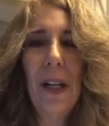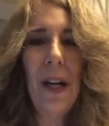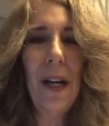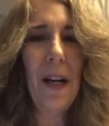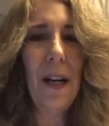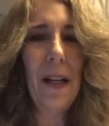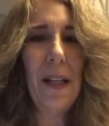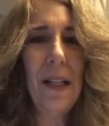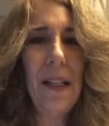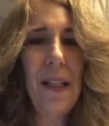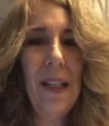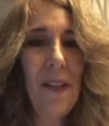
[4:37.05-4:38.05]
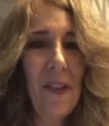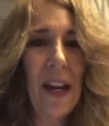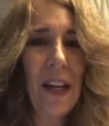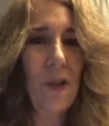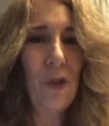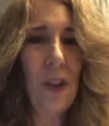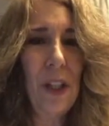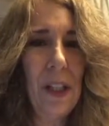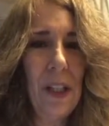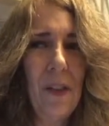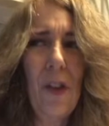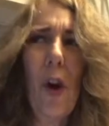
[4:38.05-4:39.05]
Uh, is actually
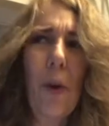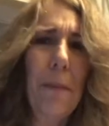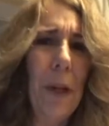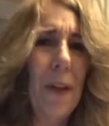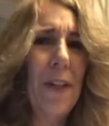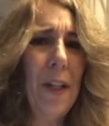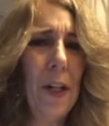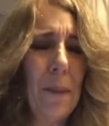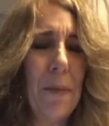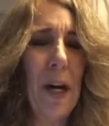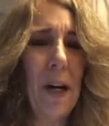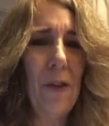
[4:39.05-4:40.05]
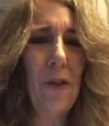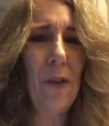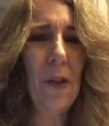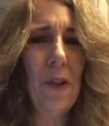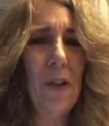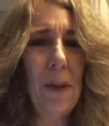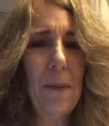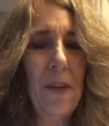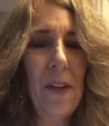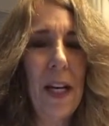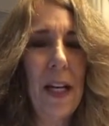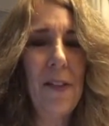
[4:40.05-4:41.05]
it's called military imposter in some
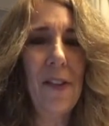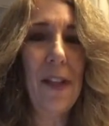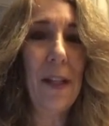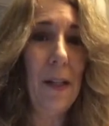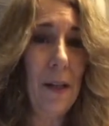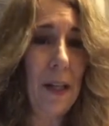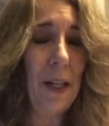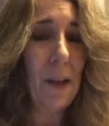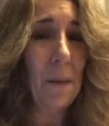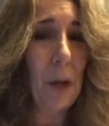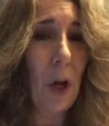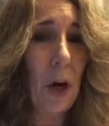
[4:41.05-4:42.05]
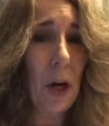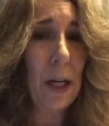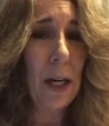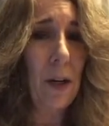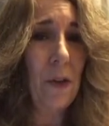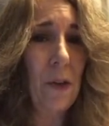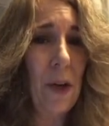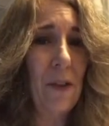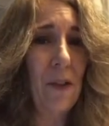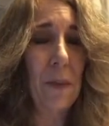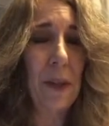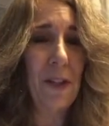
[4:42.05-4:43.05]
states and in in the blog I also have
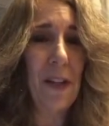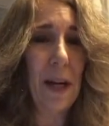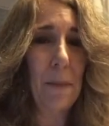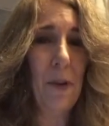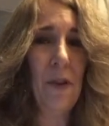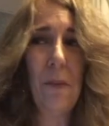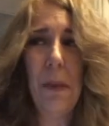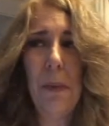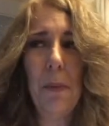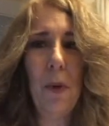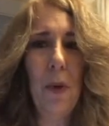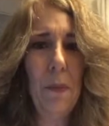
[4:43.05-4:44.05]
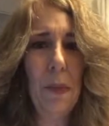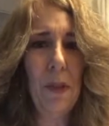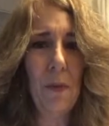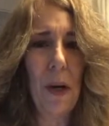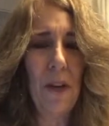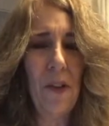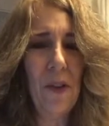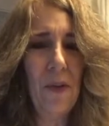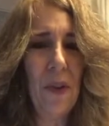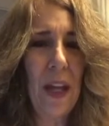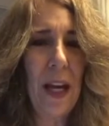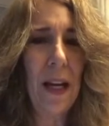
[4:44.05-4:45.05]
some examples of people who have been arrested
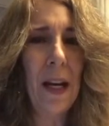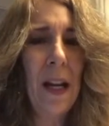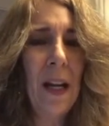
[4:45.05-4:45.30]
for that.